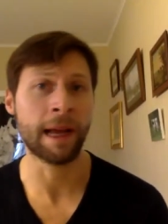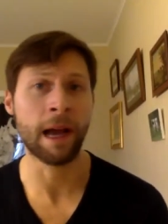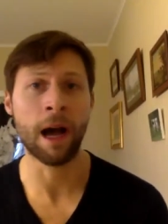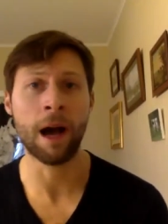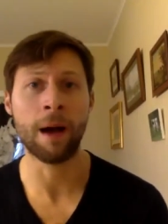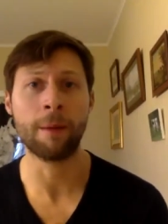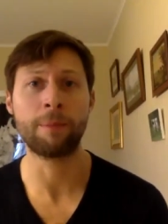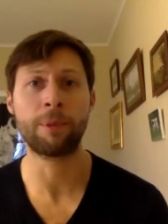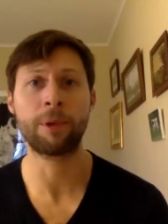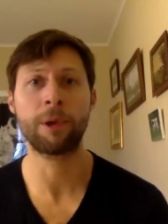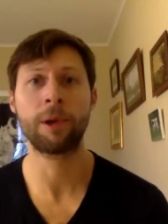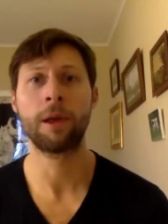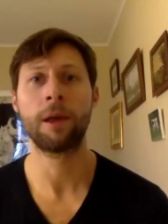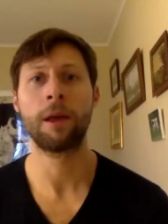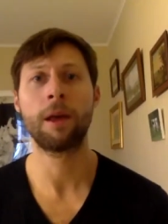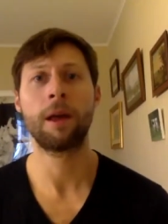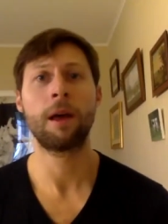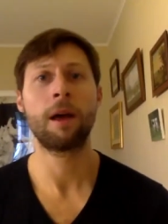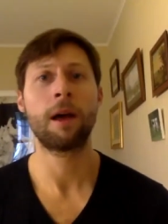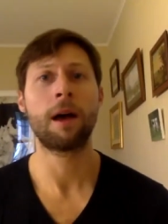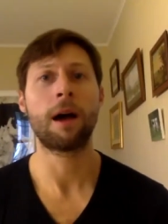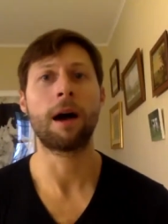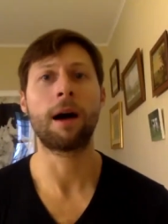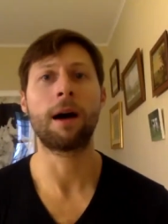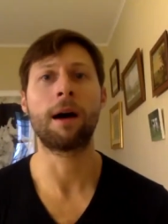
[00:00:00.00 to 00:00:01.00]
up
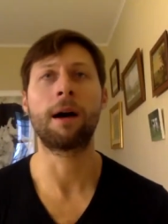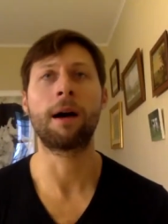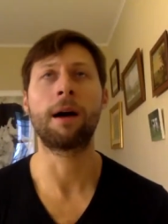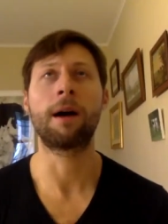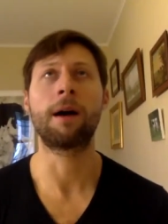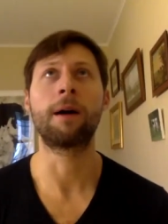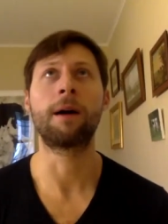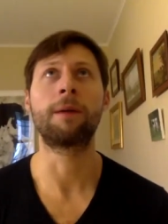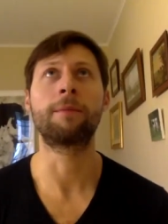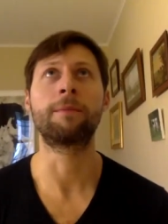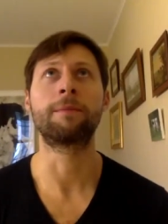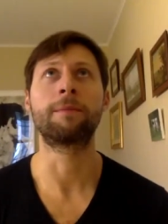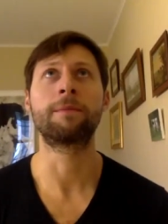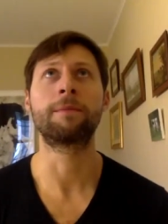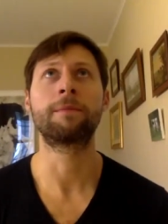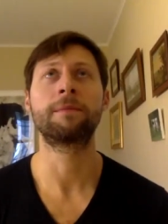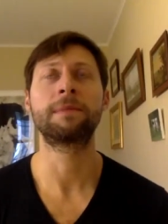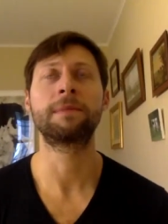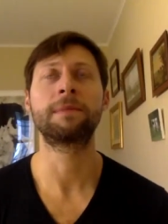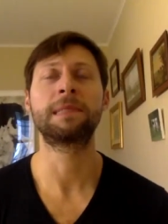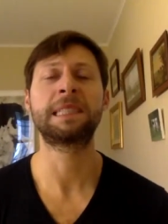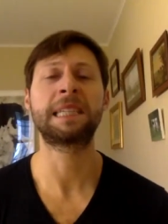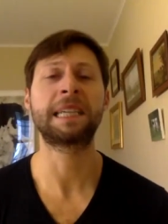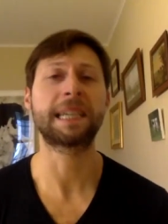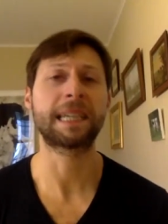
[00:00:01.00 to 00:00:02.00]
um,
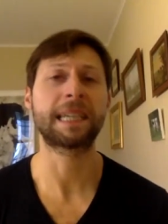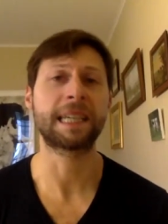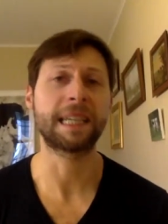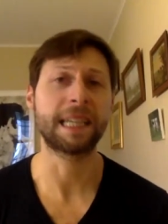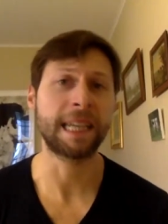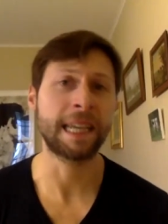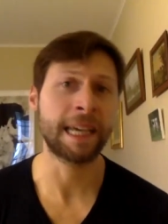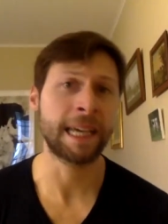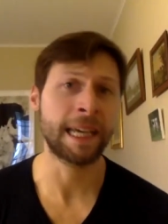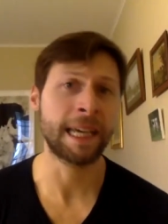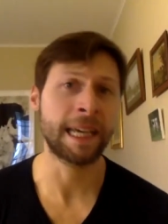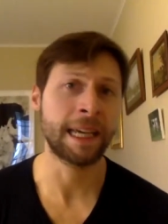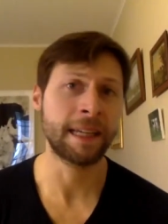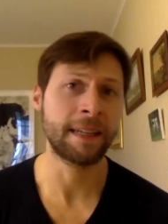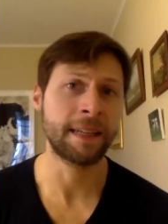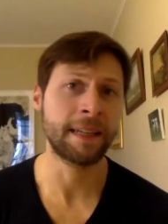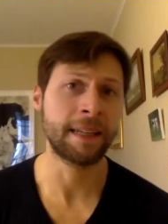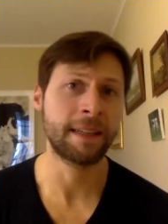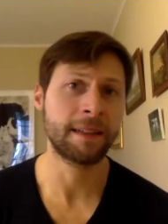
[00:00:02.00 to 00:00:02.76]
ticketed,